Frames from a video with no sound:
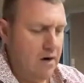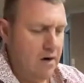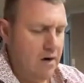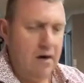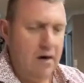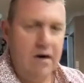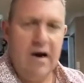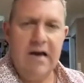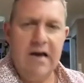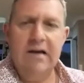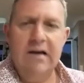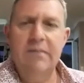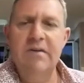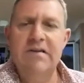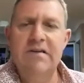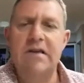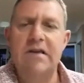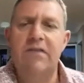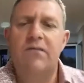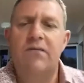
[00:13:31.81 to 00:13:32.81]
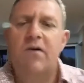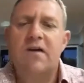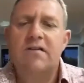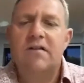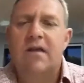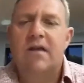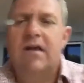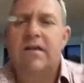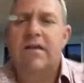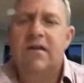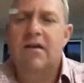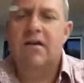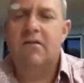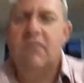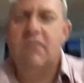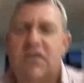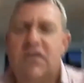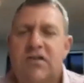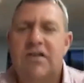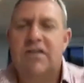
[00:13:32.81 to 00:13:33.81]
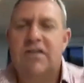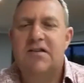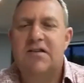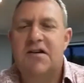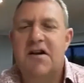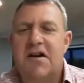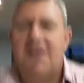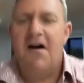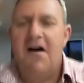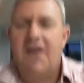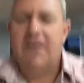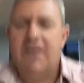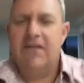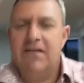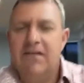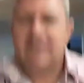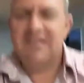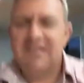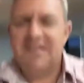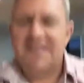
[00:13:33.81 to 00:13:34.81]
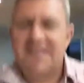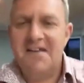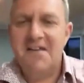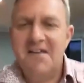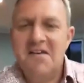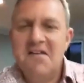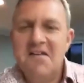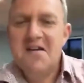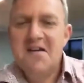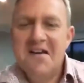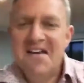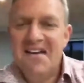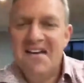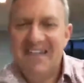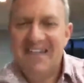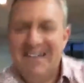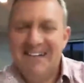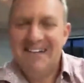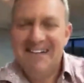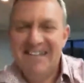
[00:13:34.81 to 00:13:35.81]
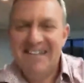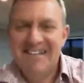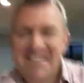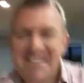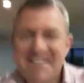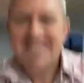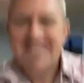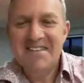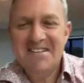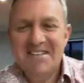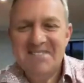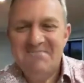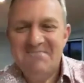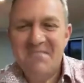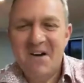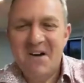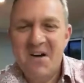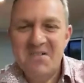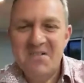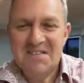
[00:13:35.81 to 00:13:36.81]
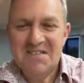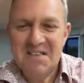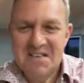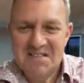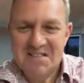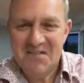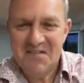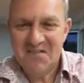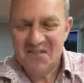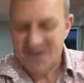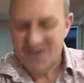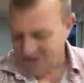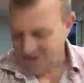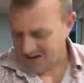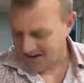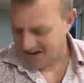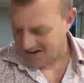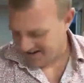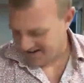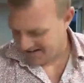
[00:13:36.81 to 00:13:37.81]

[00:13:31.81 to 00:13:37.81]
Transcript: Alright, let me see, was there any questions regarding this this process of cooking?